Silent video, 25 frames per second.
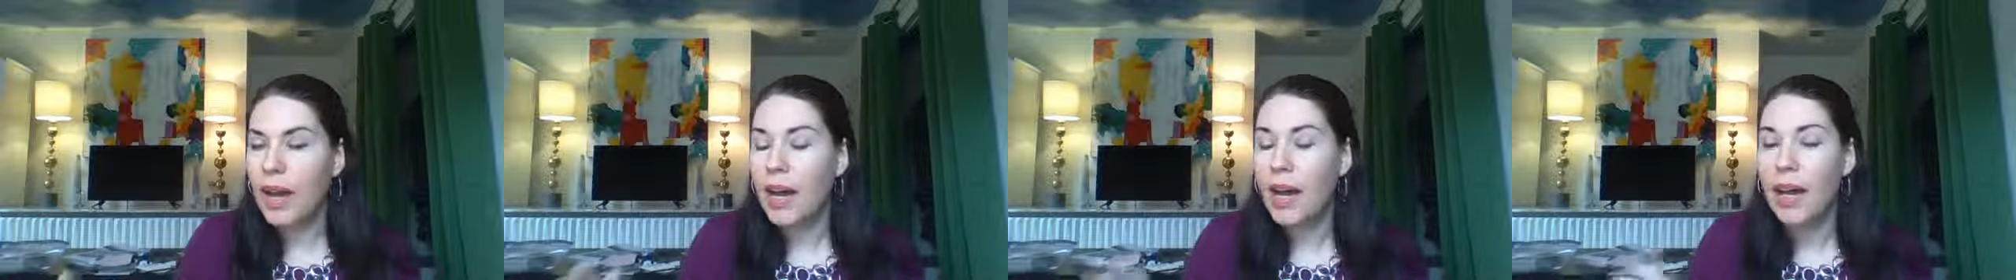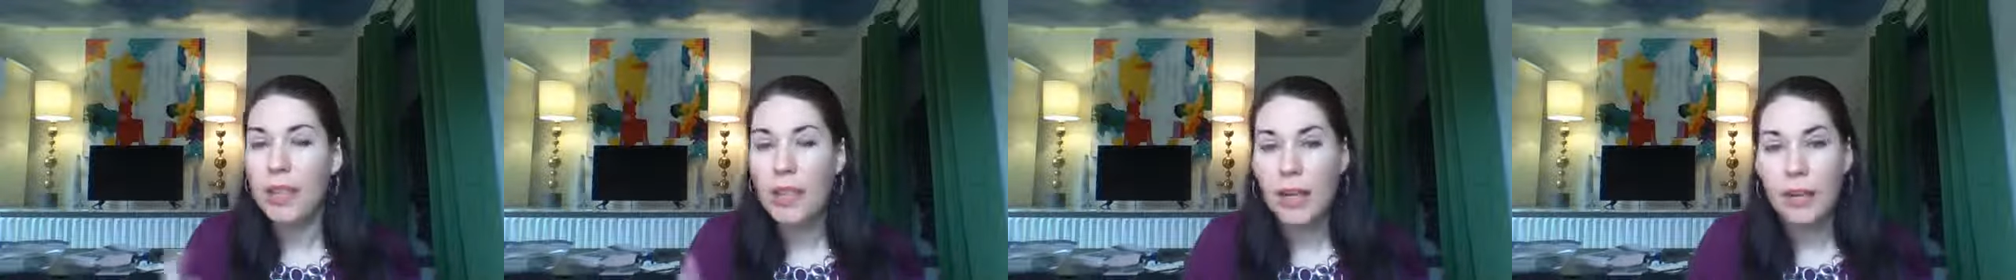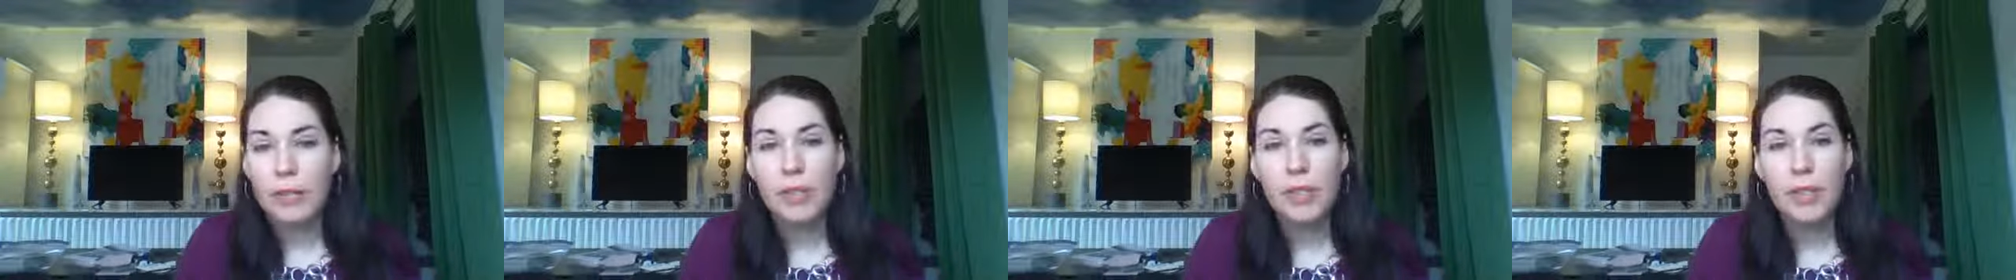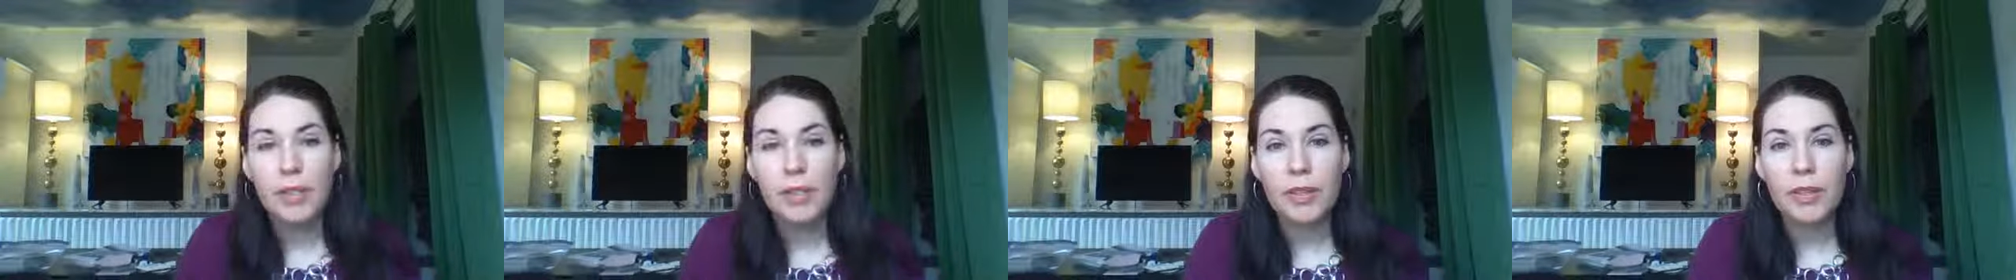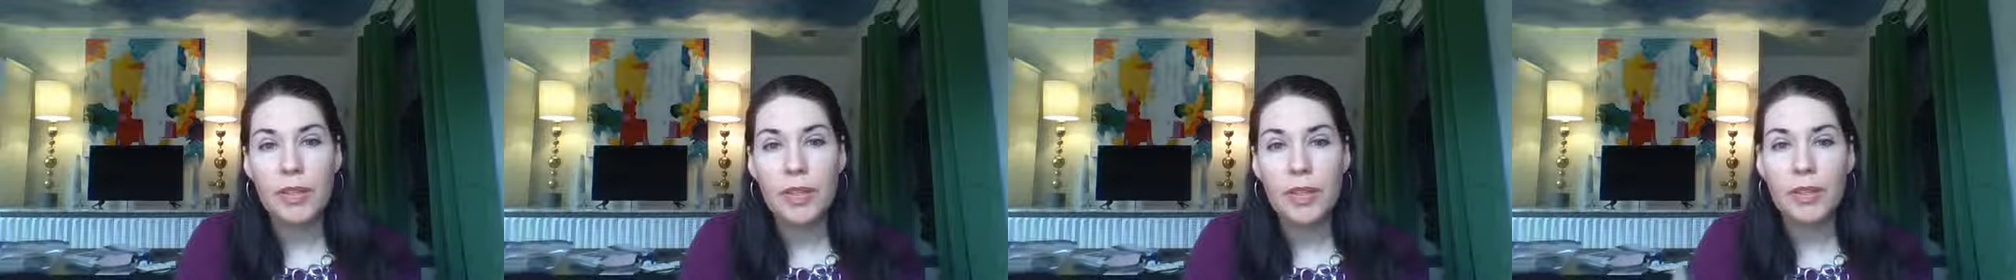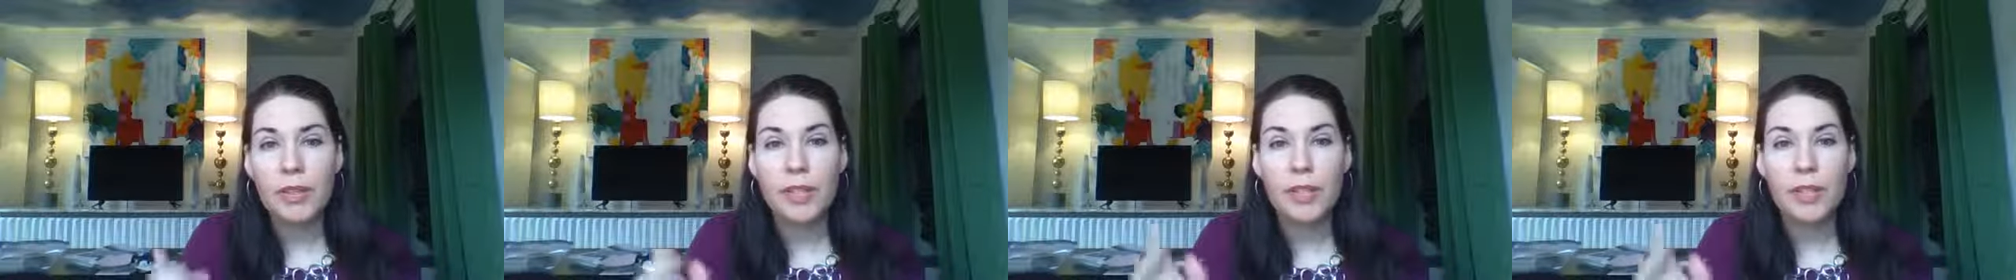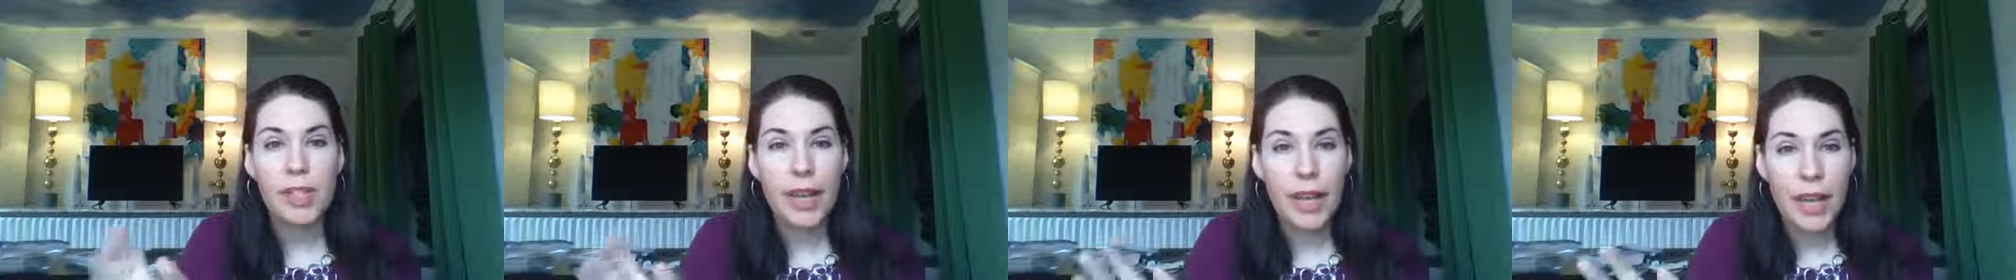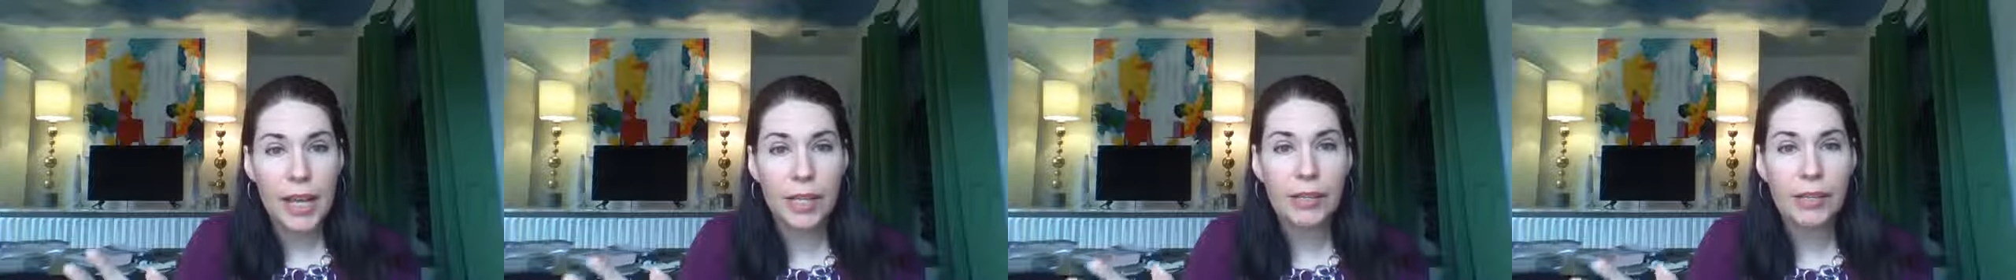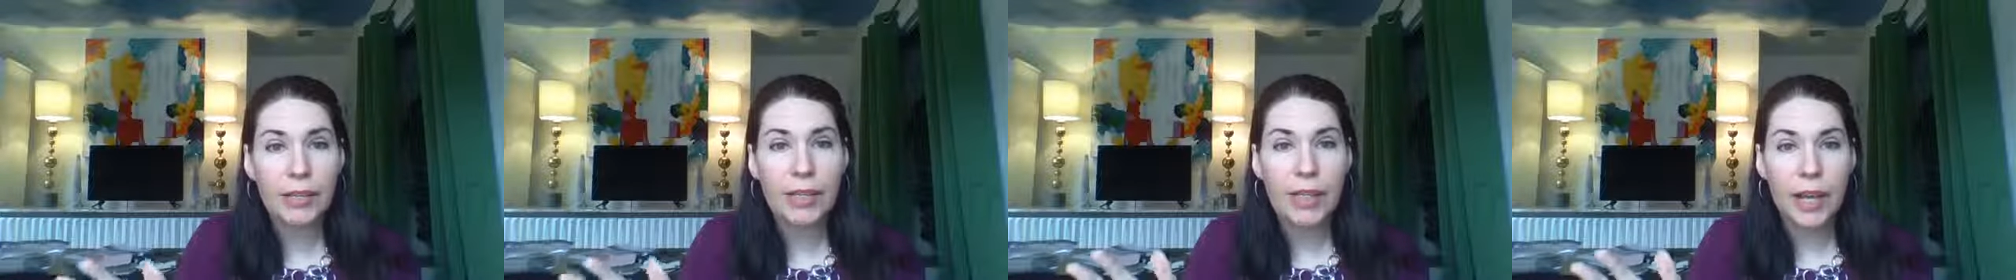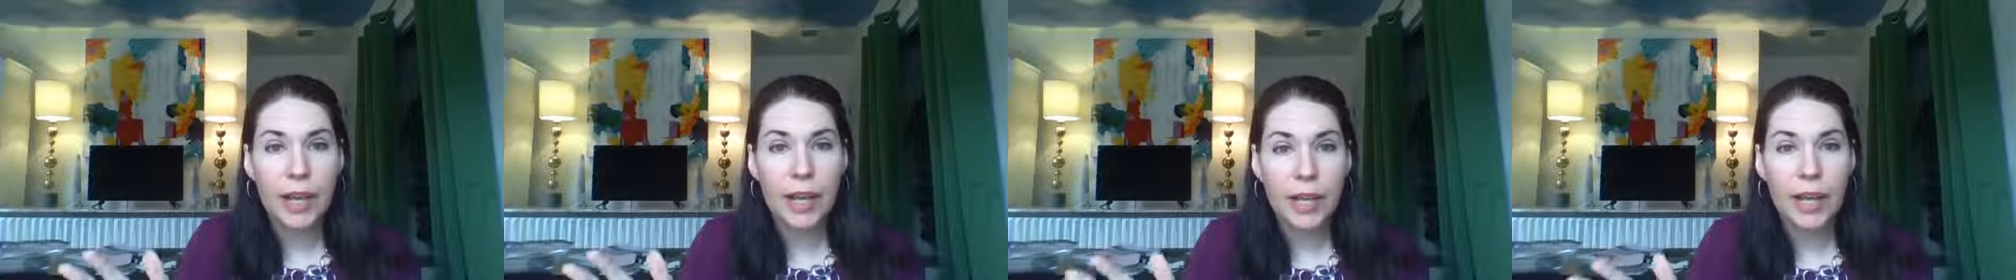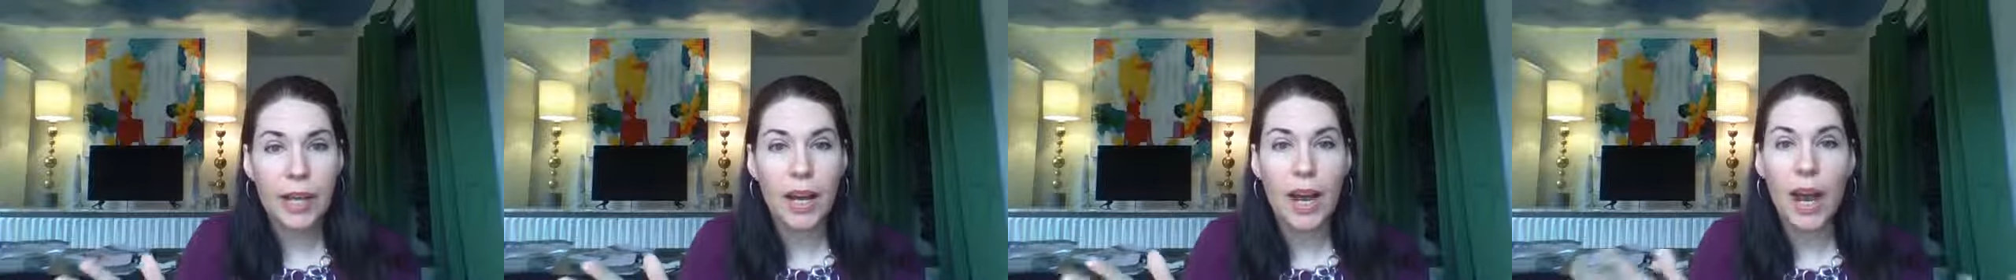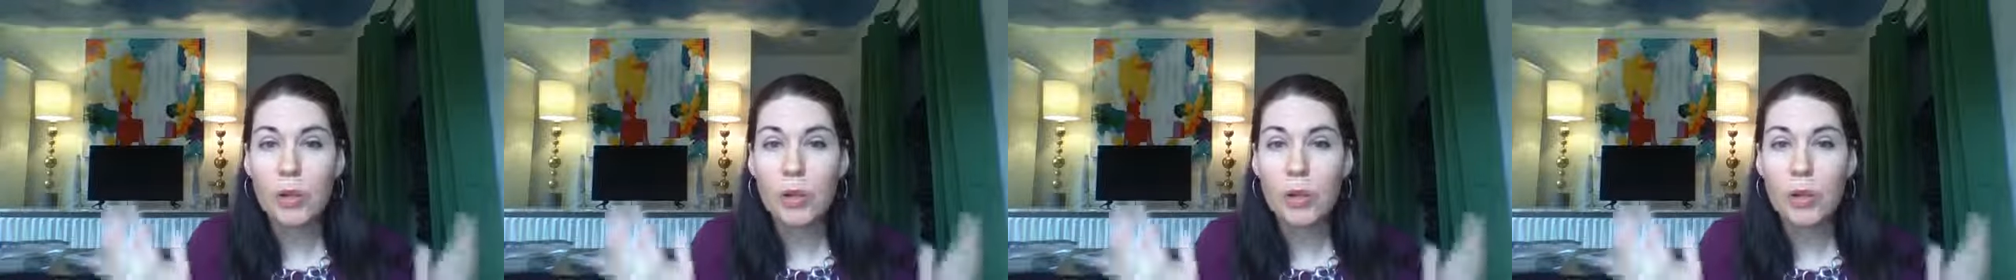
That was the other thing, the tailoring on it.